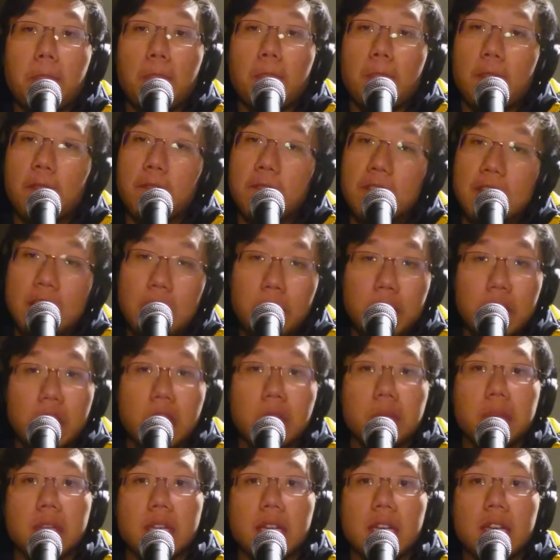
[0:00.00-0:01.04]
Very
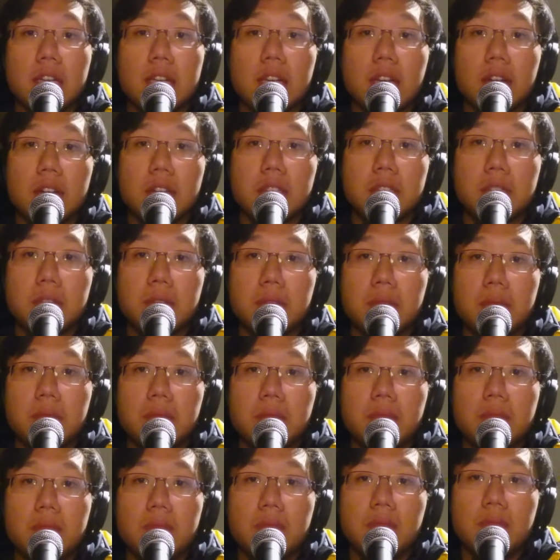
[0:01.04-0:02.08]
complicated character.
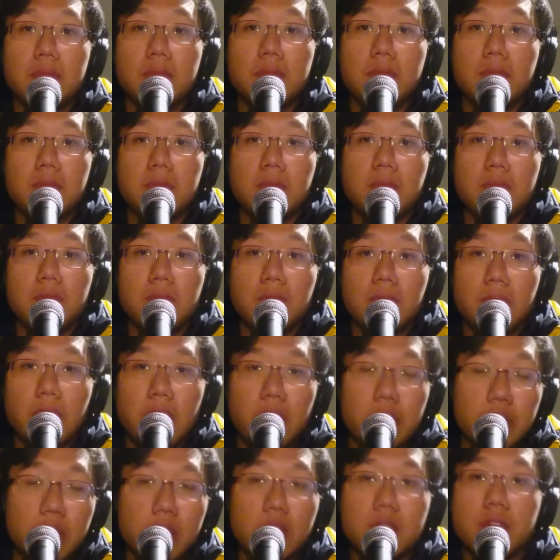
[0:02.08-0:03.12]

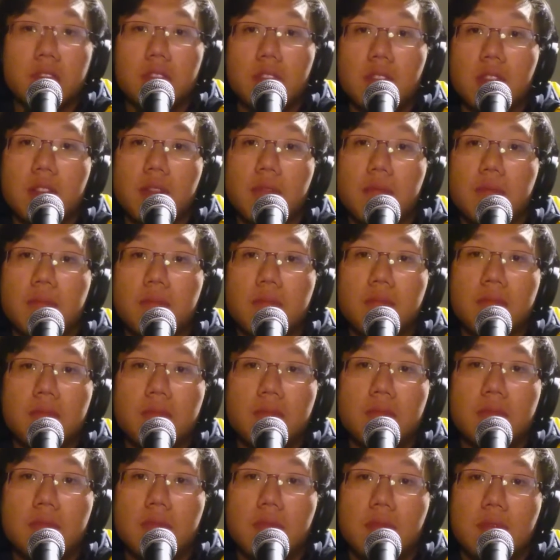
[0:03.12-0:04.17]
Very interesting.
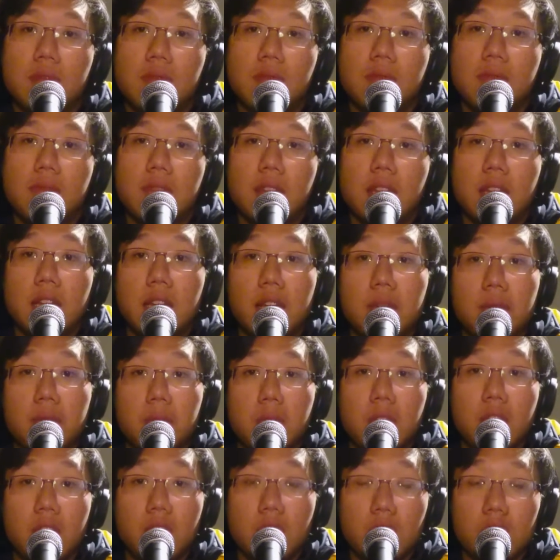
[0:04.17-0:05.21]
And
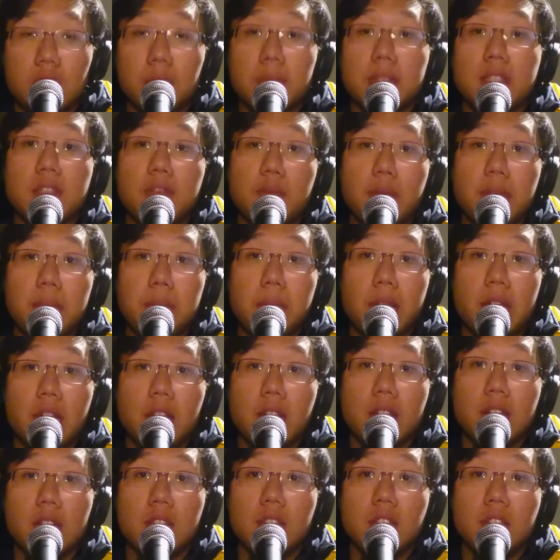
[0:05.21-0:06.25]
many arguments have been
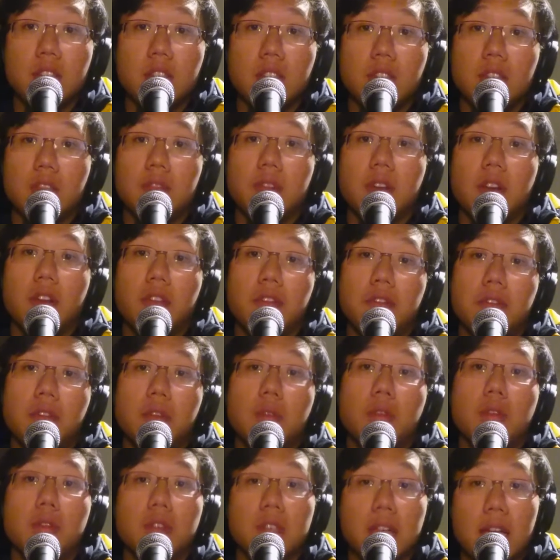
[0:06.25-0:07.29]
made that she is a very
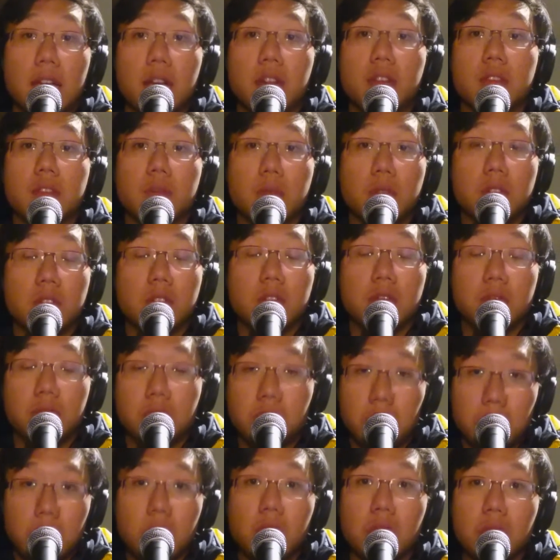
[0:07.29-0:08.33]
flawed character, which is,
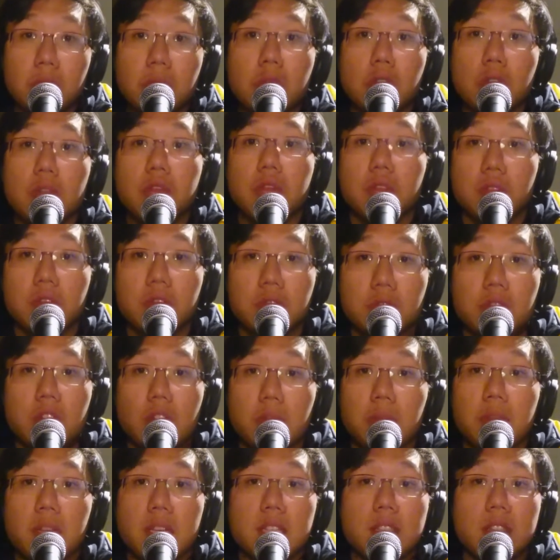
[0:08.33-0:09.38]
good because
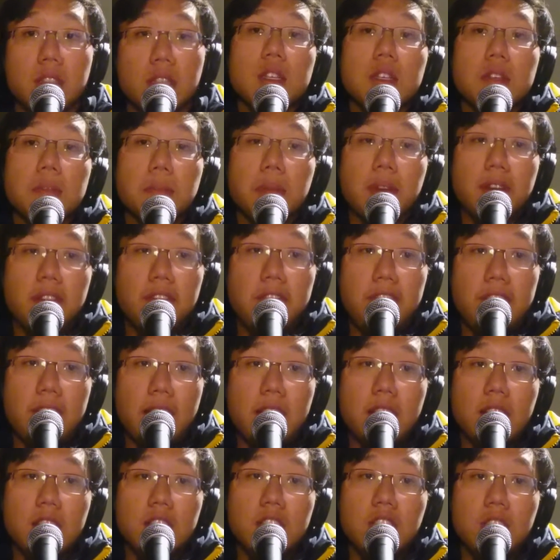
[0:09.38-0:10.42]
complexity. But in
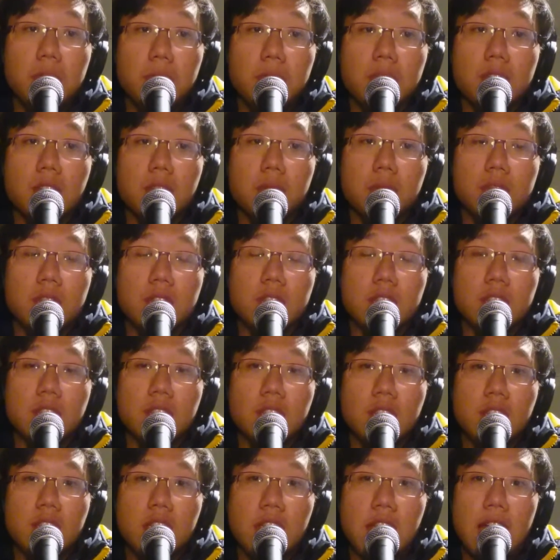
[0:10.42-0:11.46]
Fanon, she becomes
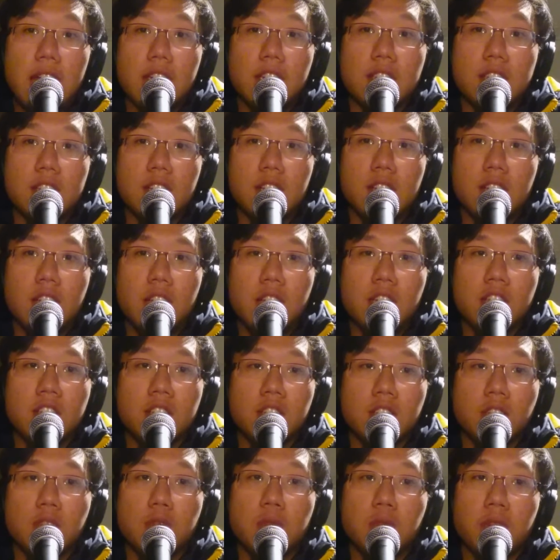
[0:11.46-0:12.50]
the
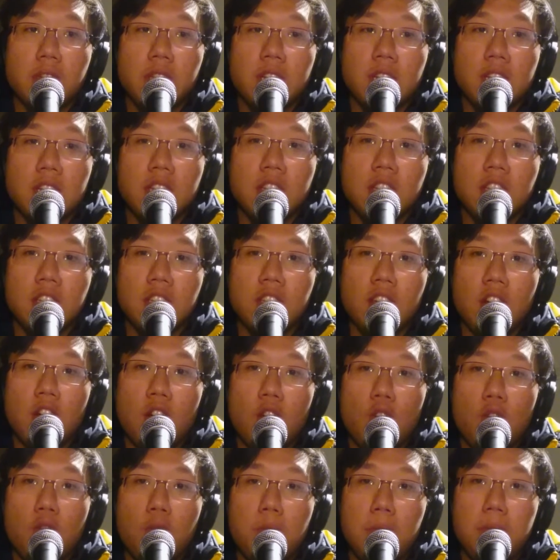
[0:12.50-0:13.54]
escalation queen, the
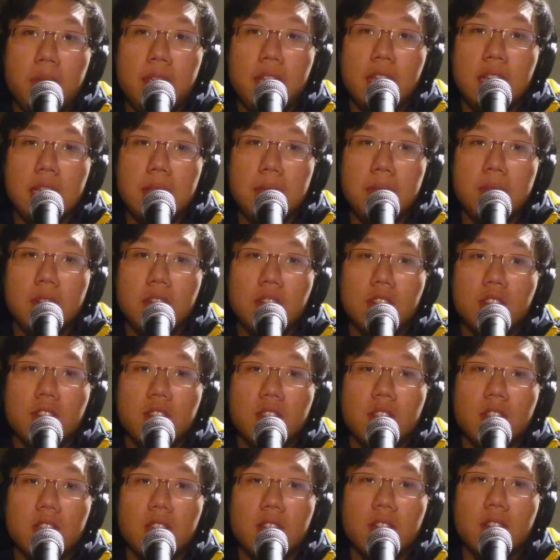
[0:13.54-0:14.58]
OP
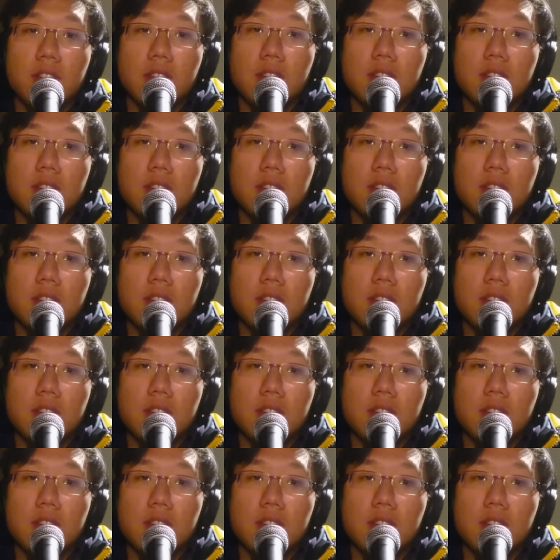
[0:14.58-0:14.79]
munchkin.